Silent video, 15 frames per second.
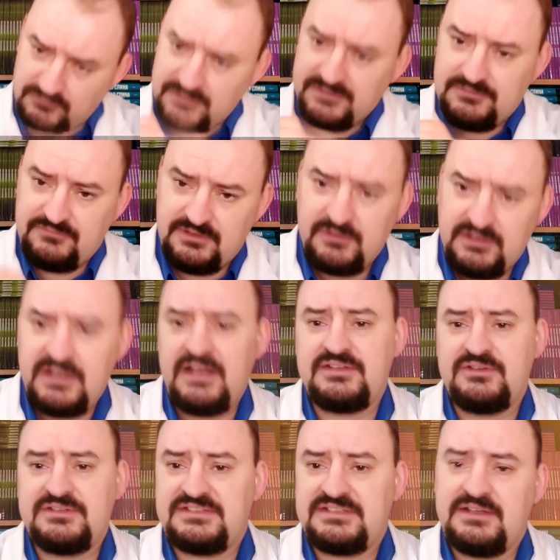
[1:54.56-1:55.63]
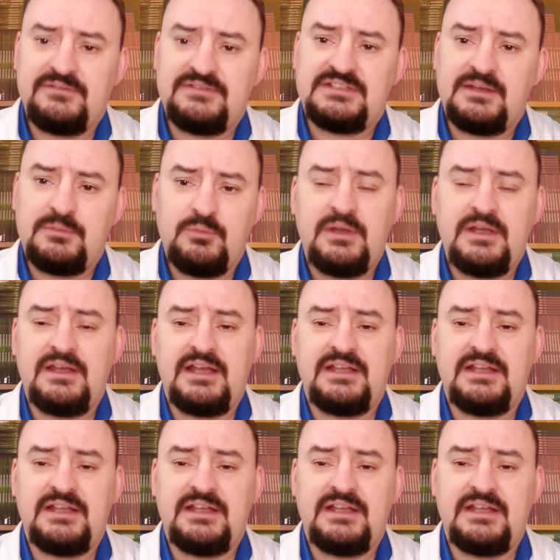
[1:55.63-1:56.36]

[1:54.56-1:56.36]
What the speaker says: If you cut yourself somewhere